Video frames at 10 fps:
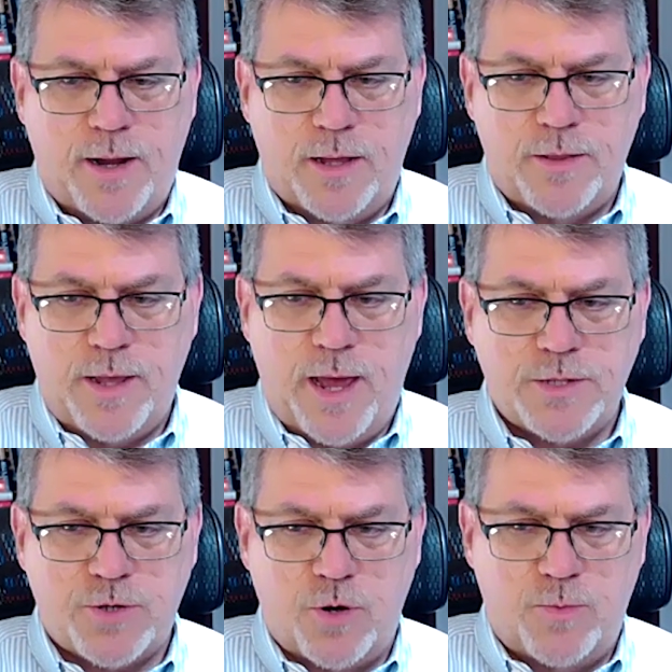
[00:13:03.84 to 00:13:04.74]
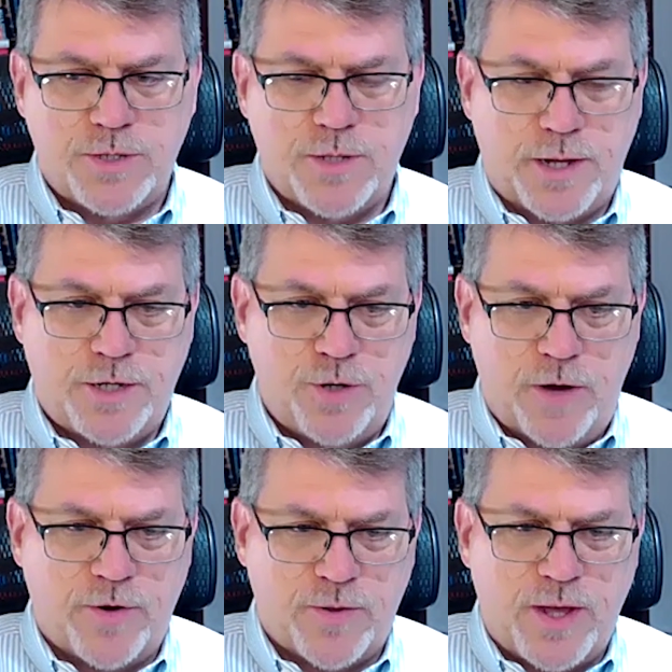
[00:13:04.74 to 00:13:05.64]
and the A's are almost like two
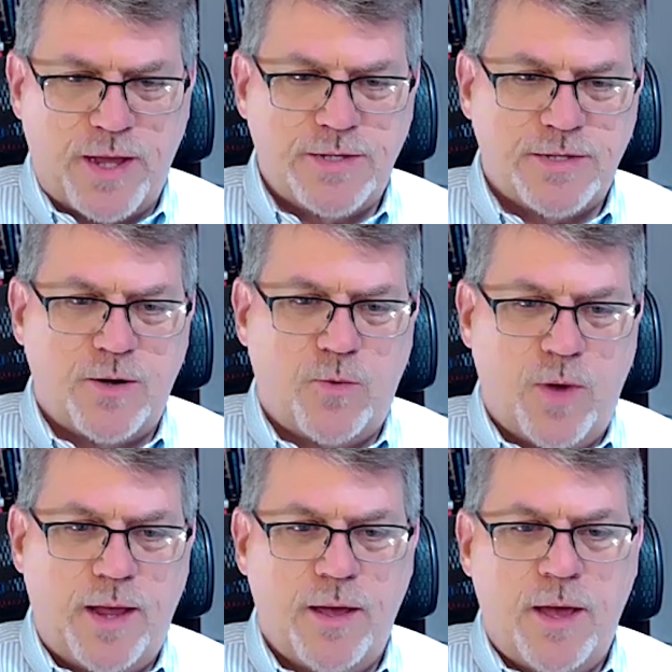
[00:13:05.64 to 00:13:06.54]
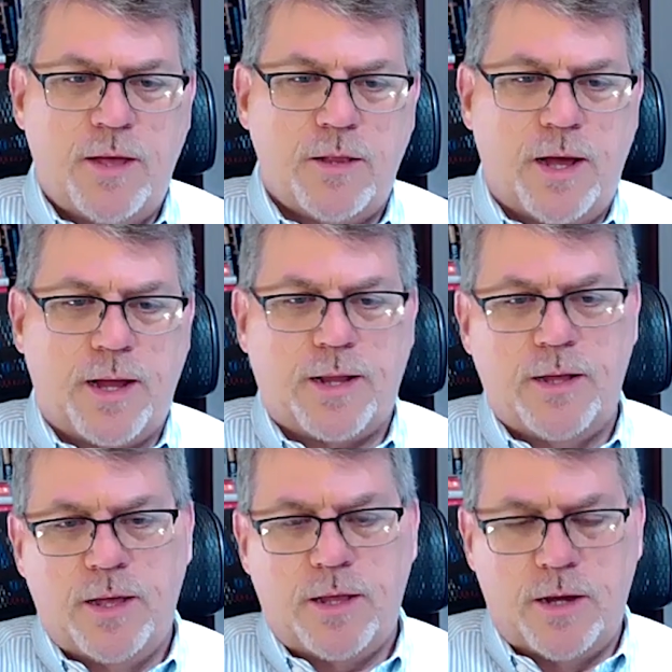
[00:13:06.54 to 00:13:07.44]
different things in a way. Like,
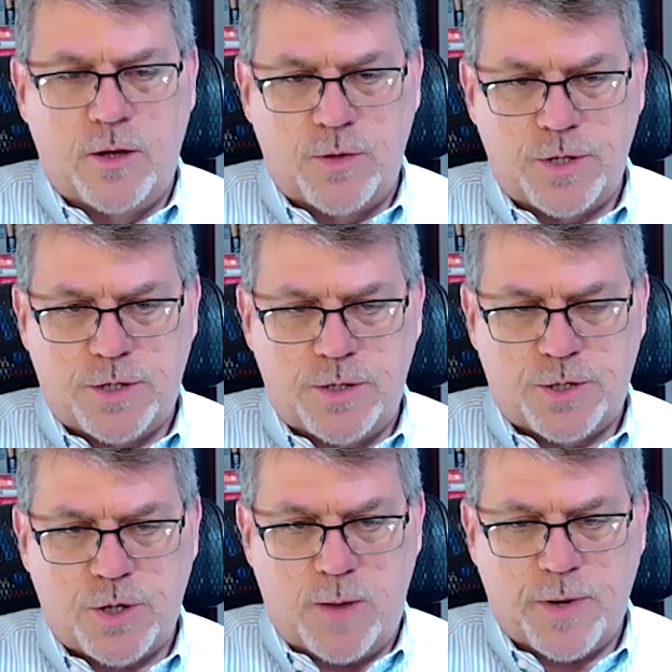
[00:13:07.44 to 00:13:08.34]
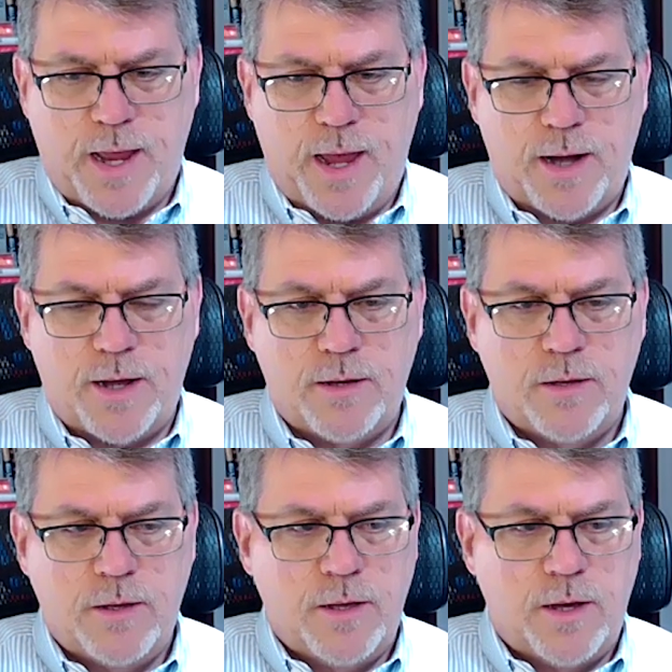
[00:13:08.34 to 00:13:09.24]
the Tropicana
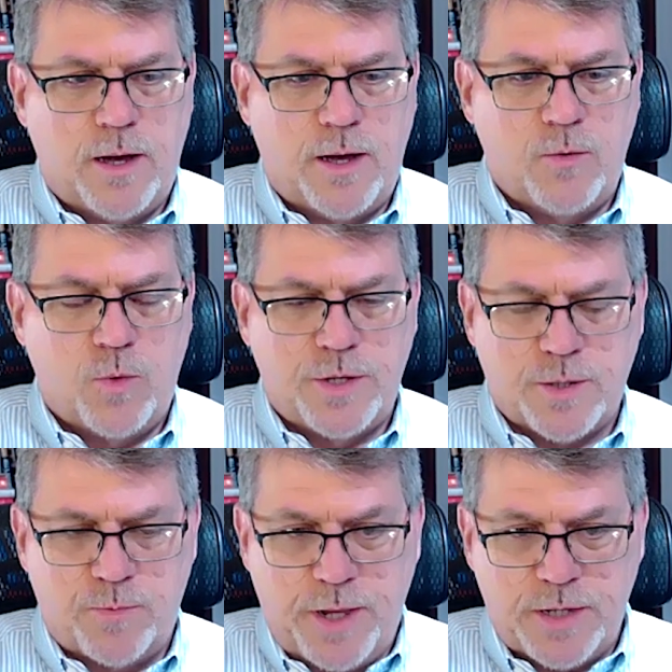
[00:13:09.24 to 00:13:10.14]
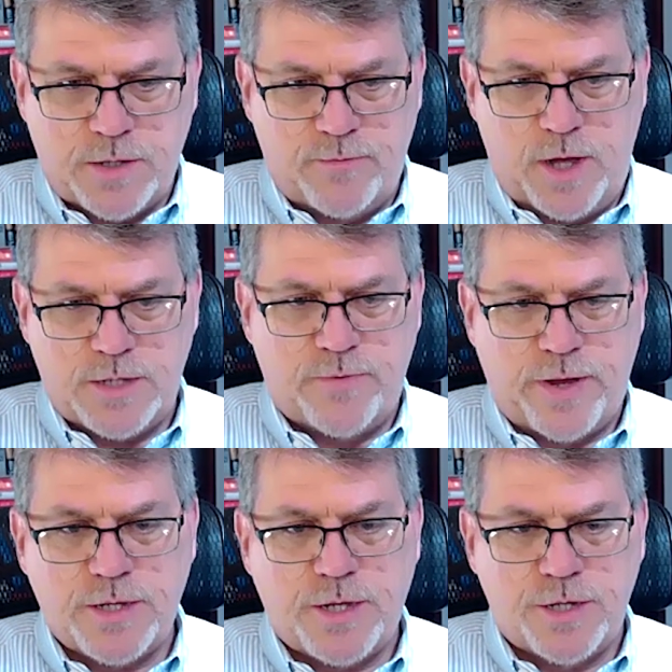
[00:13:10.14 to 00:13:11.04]
is a piece of Las
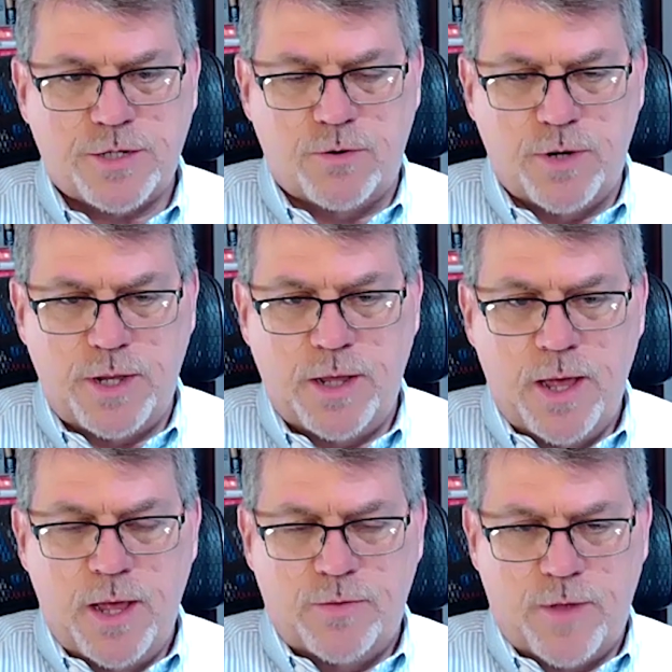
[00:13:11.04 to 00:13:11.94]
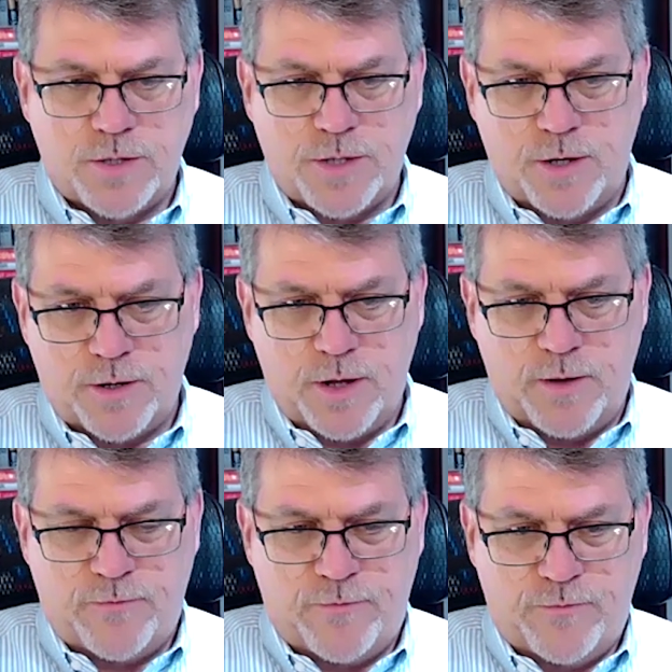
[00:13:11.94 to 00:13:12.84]
Vegas history. There's
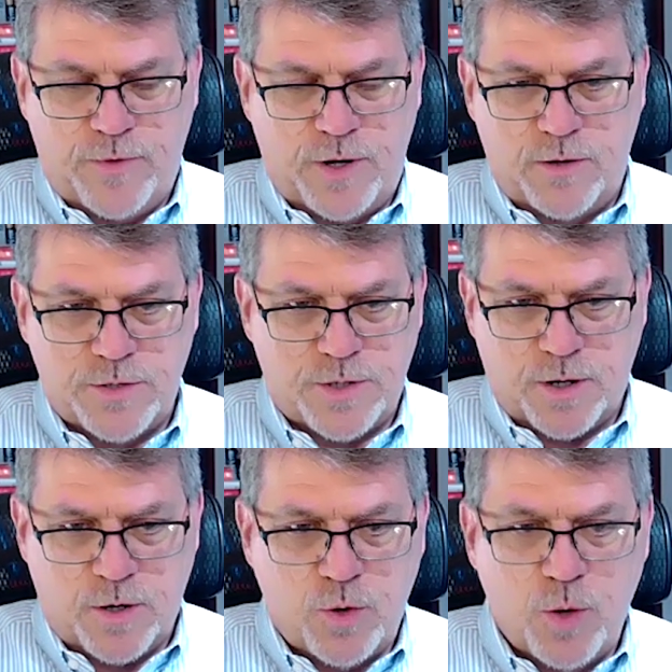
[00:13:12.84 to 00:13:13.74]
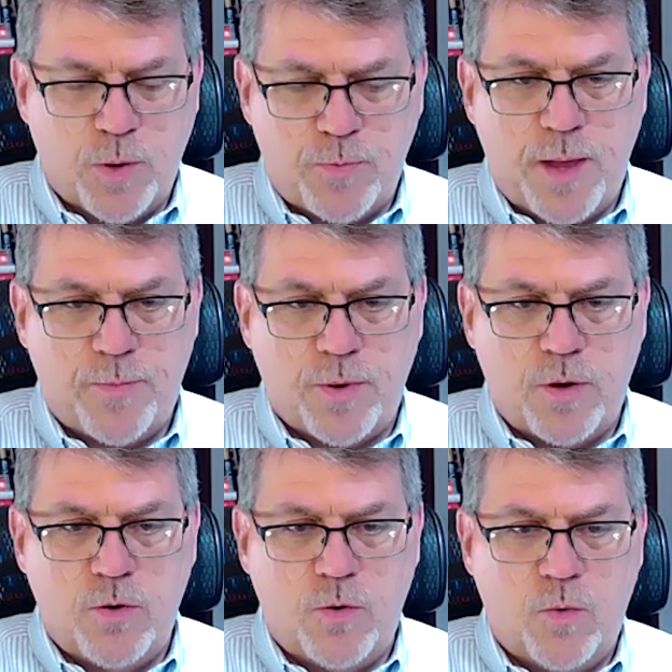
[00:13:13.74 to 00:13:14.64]
there's a group of people
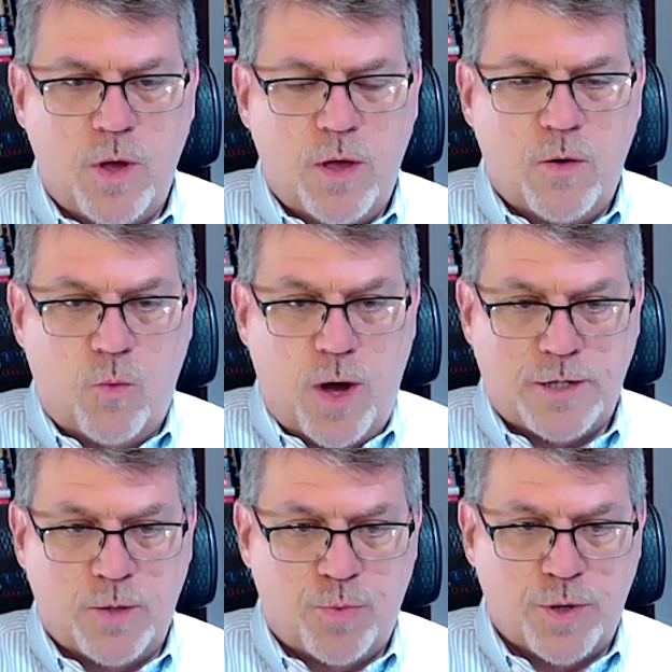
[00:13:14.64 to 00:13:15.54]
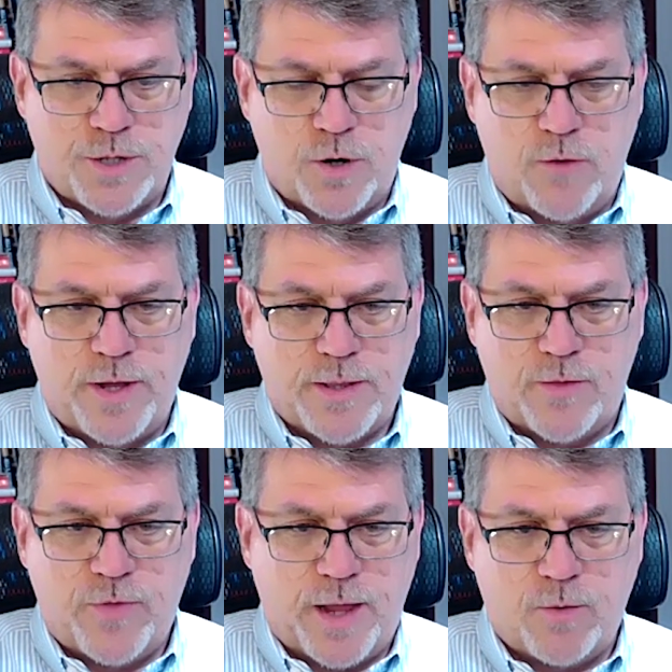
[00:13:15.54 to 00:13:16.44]
who want to preserve it. They
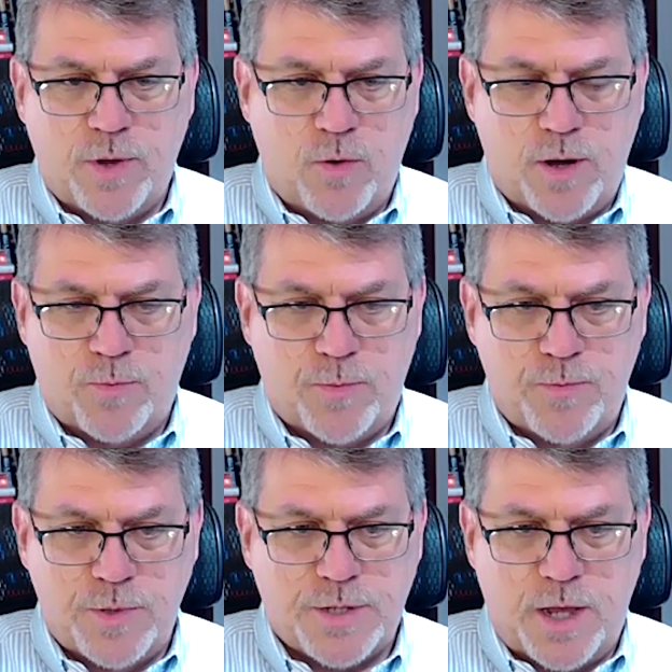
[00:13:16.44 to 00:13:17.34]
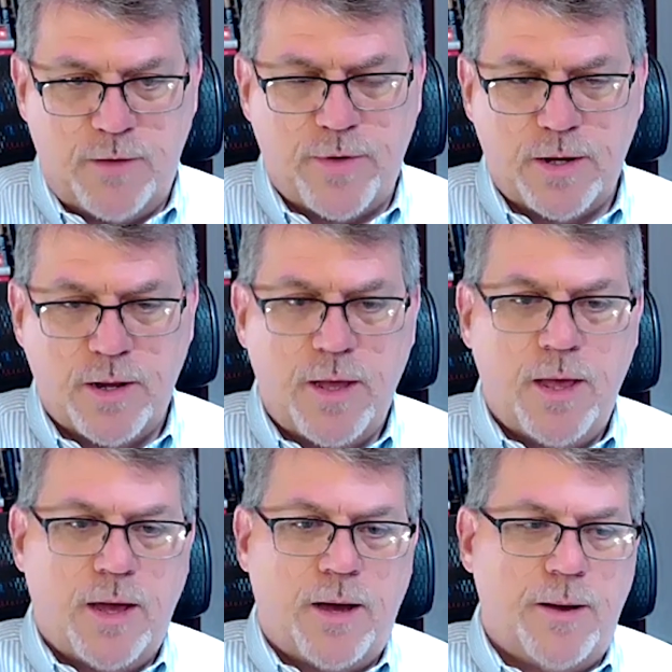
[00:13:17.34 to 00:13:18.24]
think we want to save it
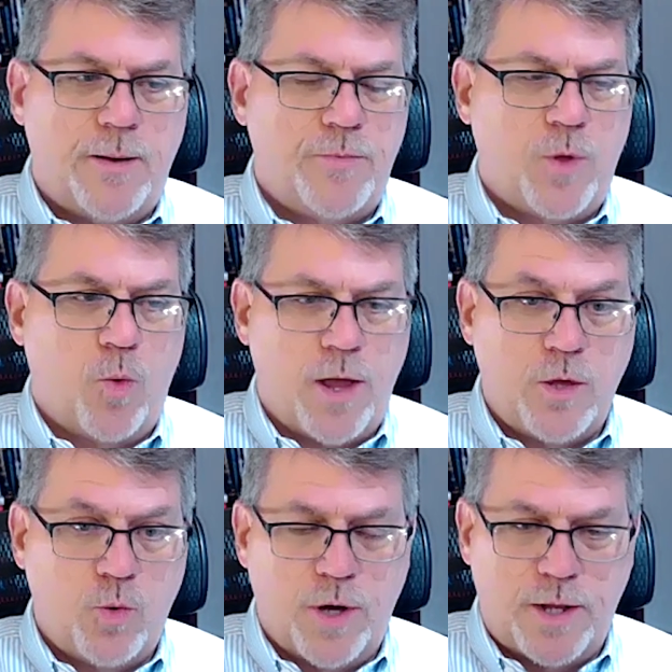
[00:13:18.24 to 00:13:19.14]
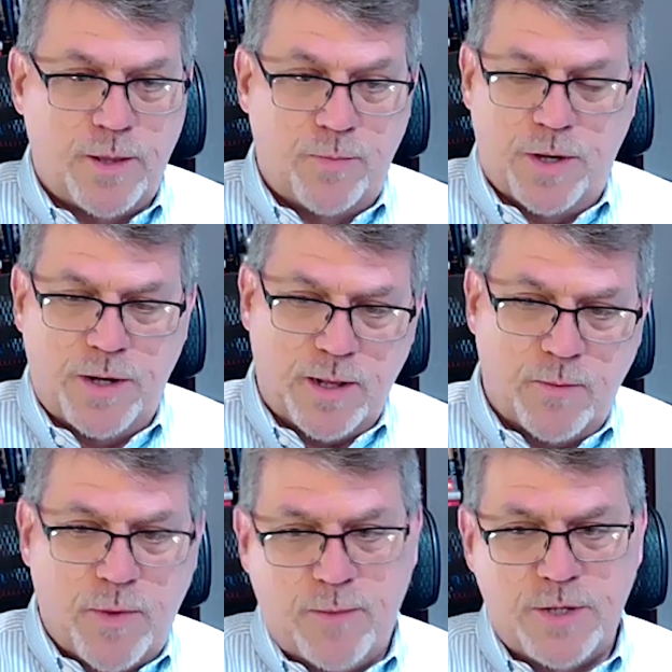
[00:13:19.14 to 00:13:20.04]
the way you would the building the
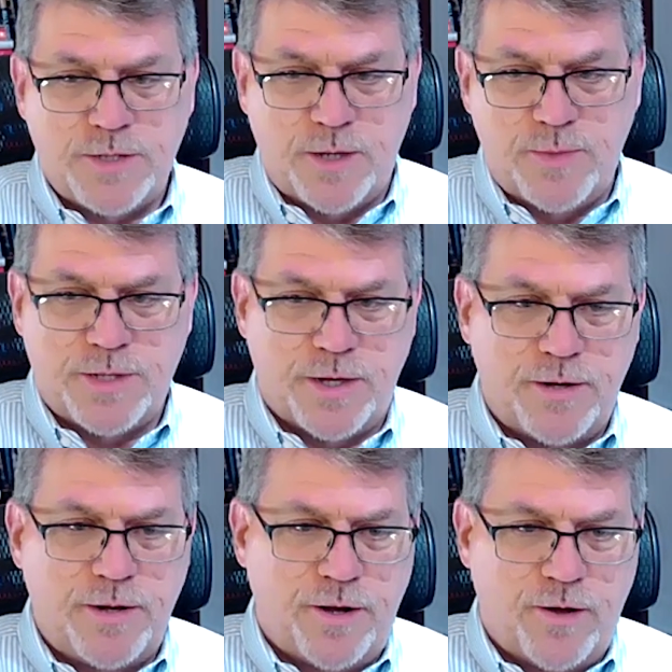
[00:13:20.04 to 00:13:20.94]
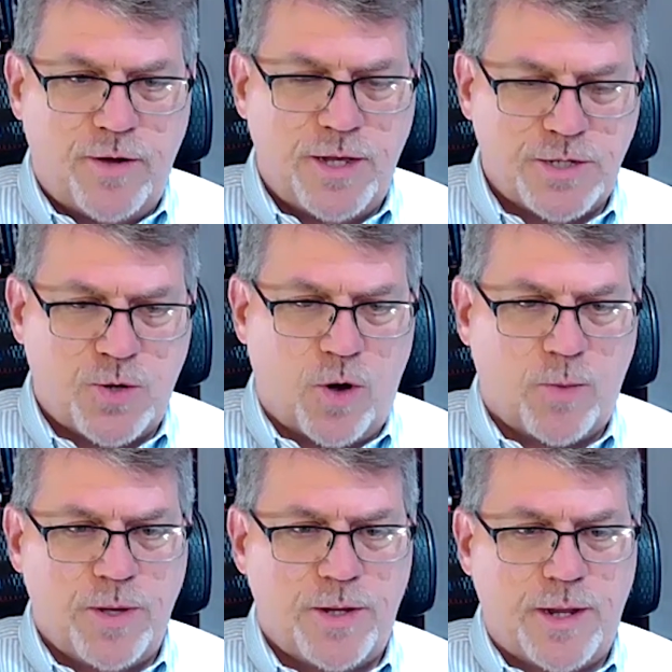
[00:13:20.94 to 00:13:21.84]
Mob Museum is in, a
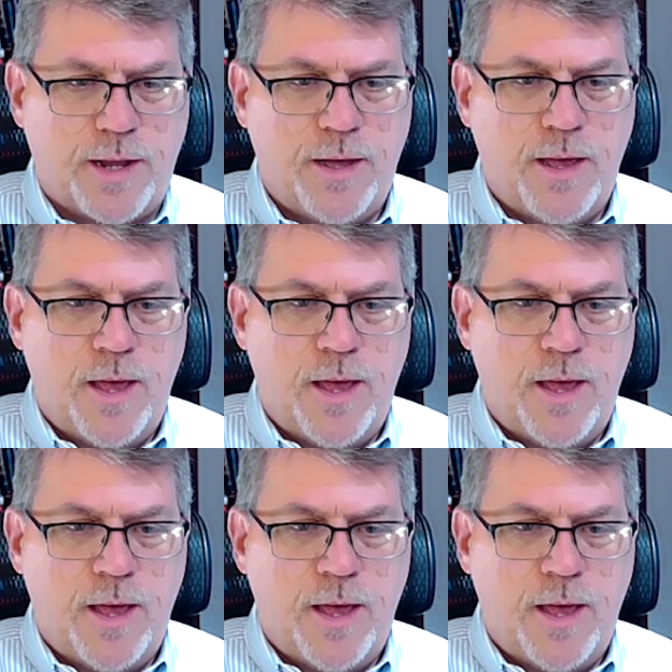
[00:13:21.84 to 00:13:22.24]
historic building.